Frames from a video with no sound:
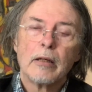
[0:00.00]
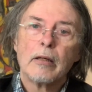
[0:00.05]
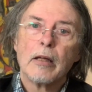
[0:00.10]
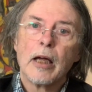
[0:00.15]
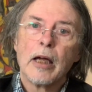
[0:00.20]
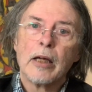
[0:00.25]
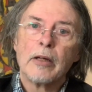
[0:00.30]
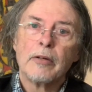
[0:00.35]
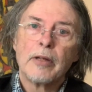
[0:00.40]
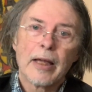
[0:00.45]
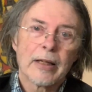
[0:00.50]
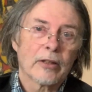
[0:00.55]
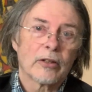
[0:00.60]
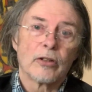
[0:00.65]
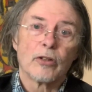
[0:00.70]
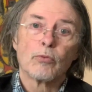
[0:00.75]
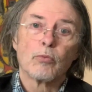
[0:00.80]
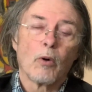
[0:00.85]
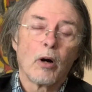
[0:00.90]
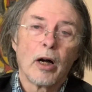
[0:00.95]
And that
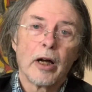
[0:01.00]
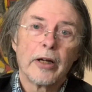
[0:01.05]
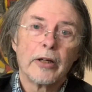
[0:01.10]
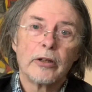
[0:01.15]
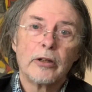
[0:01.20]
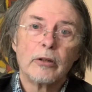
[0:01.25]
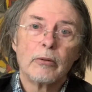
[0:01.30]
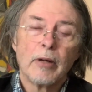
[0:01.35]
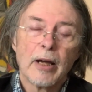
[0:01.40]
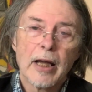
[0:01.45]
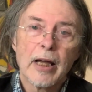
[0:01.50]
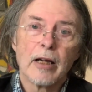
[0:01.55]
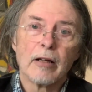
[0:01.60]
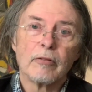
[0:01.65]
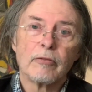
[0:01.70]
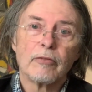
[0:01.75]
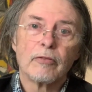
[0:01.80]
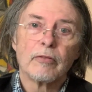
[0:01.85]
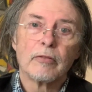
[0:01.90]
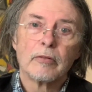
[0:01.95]
is why you
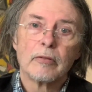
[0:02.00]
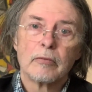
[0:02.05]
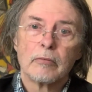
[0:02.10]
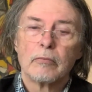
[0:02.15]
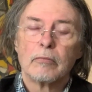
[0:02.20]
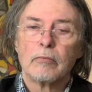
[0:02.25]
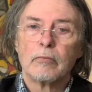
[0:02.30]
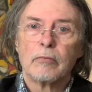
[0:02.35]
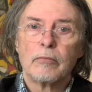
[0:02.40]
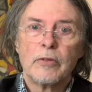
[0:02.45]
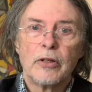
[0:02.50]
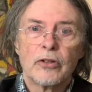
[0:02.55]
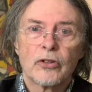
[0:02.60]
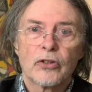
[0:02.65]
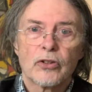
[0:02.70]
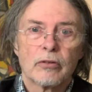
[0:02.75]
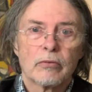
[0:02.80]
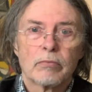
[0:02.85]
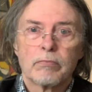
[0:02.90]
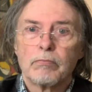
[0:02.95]
have
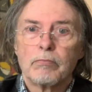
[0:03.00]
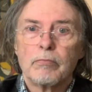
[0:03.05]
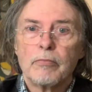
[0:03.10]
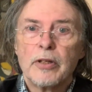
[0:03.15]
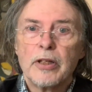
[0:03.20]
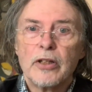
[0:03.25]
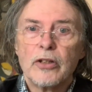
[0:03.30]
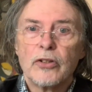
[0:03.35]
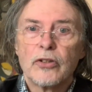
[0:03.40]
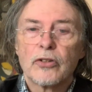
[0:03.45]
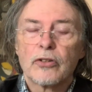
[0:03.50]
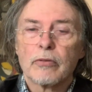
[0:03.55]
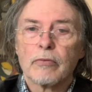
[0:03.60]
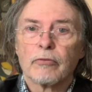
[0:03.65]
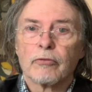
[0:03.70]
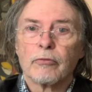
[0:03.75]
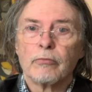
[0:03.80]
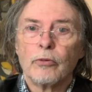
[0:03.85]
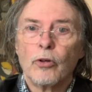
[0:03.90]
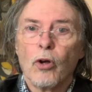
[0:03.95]
these
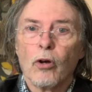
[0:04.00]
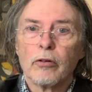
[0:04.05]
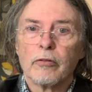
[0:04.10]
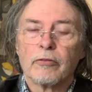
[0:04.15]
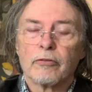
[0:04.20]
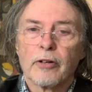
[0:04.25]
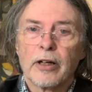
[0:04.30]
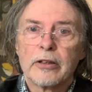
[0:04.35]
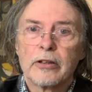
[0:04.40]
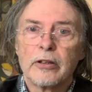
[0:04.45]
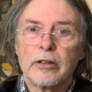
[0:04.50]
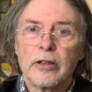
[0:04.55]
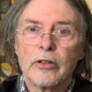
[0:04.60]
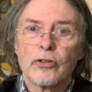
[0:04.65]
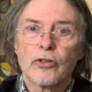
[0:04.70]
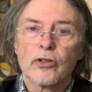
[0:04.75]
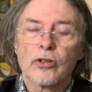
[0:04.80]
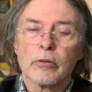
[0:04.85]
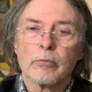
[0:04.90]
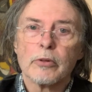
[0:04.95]
non-fretted
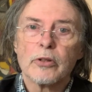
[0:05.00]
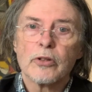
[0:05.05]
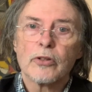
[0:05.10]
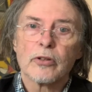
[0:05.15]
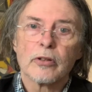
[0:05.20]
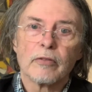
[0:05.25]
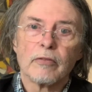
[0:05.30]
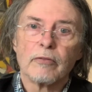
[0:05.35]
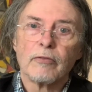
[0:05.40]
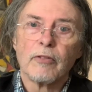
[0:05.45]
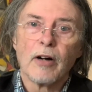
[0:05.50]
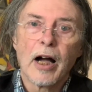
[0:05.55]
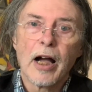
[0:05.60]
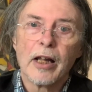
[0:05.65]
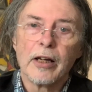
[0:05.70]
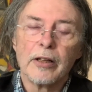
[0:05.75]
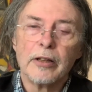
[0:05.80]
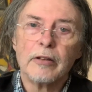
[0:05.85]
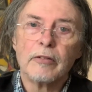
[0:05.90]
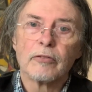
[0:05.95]
instruments, the
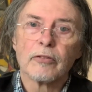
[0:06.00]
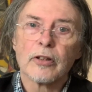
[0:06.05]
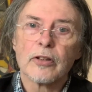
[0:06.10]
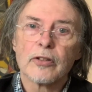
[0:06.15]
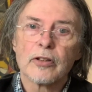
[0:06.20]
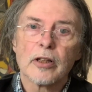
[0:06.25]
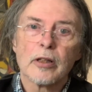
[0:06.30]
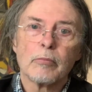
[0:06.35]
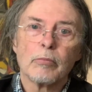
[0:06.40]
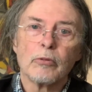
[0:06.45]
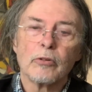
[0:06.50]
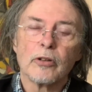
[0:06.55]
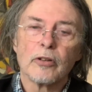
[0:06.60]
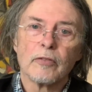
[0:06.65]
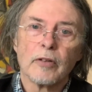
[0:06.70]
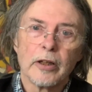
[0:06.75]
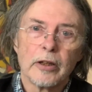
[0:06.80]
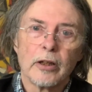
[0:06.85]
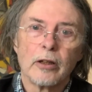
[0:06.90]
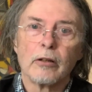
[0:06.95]
violin, for example, the
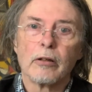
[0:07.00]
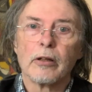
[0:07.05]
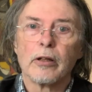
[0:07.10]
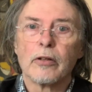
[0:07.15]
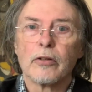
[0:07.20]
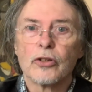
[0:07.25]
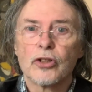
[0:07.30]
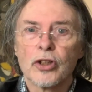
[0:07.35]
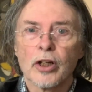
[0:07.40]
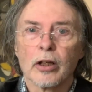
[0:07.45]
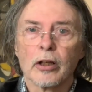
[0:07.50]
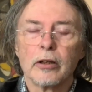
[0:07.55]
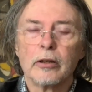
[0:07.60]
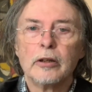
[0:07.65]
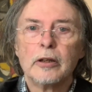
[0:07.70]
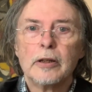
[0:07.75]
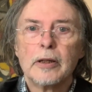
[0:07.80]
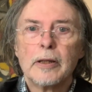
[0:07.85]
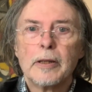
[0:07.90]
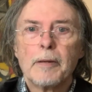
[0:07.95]
viola, the cello.
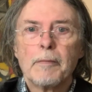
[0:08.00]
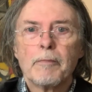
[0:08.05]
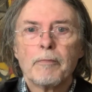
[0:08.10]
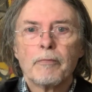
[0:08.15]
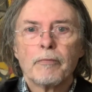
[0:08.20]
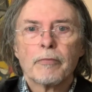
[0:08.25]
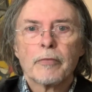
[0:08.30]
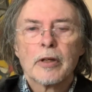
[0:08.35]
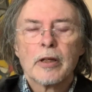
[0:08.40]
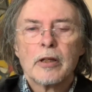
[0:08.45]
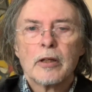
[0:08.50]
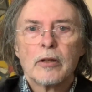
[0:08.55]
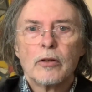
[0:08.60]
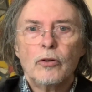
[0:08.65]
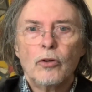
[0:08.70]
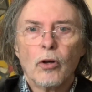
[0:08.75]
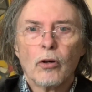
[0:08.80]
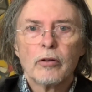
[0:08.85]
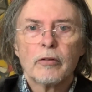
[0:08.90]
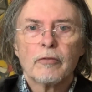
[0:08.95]

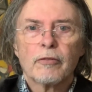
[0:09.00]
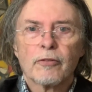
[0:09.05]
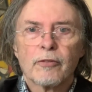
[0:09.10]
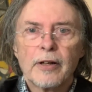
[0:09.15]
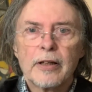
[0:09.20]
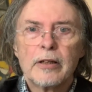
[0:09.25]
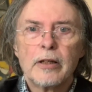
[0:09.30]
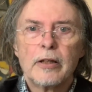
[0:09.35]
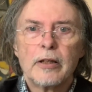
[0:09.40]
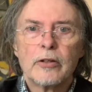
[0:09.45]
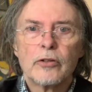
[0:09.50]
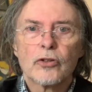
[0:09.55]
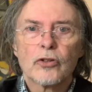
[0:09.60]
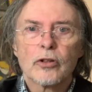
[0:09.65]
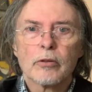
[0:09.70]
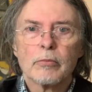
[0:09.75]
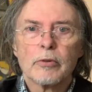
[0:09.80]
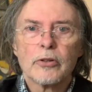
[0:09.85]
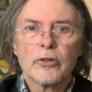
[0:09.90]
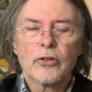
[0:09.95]
Non-fretted
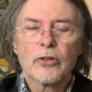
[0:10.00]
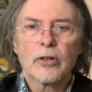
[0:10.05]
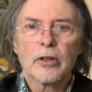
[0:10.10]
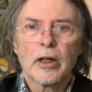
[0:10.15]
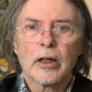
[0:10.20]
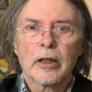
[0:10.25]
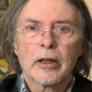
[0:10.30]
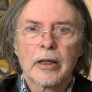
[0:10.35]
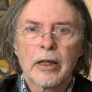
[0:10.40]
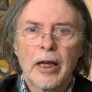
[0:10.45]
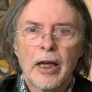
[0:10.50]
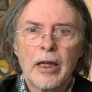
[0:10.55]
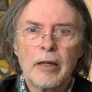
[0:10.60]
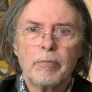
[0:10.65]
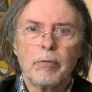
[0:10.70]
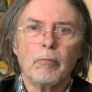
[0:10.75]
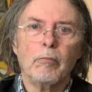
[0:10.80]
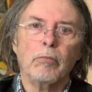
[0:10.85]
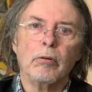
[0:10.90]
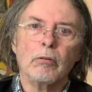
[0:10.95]
instruments are
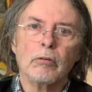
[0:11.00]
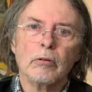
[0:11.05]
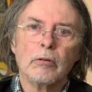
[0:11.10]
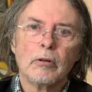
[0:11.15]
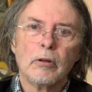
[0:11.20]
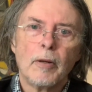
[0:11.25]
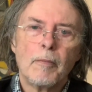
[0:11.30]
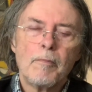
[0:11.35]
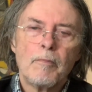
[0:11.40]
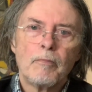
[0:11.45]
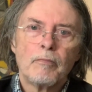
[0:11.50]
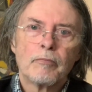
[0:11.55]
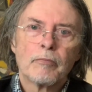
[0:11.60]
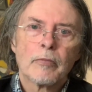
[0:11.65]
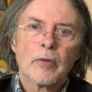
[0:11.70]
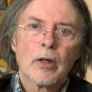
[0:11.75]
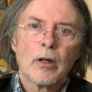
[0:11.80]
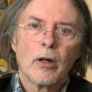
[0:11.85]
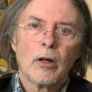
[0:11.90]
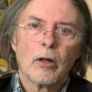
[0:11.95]
capable
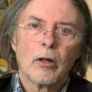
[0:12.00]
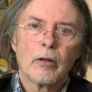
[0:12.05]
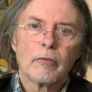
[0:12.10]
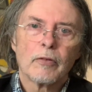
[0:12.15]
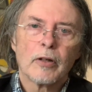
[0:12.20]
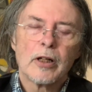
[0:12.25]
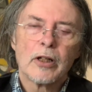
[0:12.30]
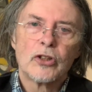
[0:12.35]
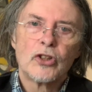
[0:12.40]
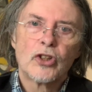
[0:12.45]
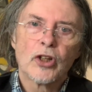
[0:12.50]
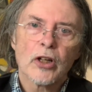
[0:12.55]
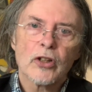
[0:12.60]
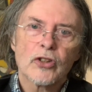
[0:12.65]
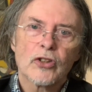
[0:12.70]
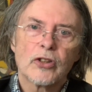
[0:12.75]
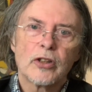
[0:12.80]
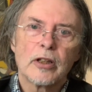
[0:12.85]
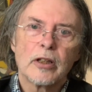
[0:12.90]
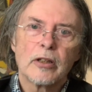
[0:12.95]
of
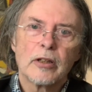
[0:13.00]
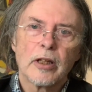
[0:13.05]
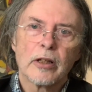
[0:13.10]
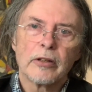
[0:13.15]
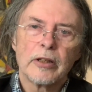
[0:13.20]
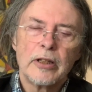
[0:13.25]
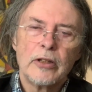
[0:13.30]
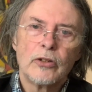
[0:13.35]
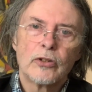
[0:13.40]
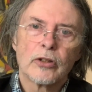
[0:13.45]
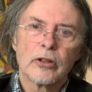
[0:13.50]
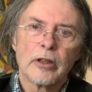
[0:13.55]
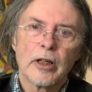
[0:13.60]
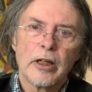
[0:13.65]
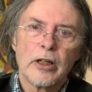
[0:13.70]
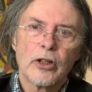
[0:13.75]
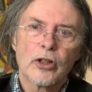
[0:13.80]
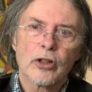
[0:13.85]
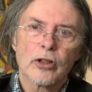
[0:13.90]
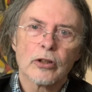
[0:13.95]
adjusting their
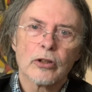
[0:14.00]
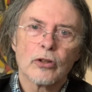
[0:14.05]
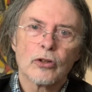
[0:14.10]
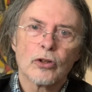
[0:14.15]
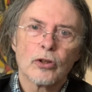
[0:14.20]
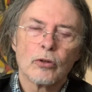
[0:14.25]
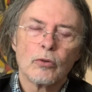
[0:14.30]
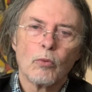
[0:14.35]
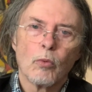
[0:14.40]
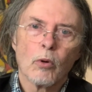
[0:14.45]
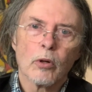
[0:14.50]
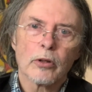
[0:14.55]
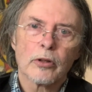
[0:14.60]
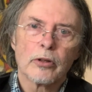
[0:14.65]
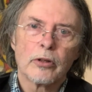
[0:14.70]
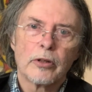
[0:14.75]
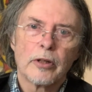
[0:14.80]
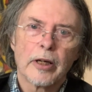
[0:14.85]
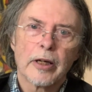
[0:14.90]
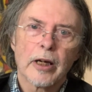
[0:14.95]
intonation to what
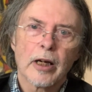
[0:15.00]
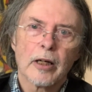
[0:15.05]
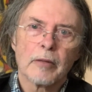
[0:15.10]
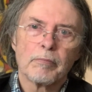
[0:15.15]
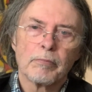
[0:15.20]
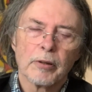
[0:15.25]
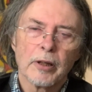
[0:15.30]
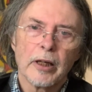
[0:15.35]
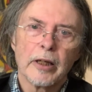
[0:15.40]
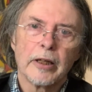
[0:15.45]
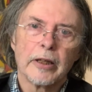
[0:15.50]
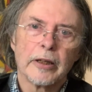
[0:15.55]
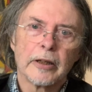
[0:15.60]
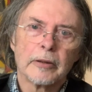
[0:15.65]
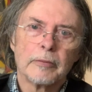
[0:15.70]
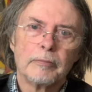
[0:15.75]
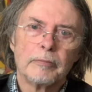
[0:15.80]
they are playing.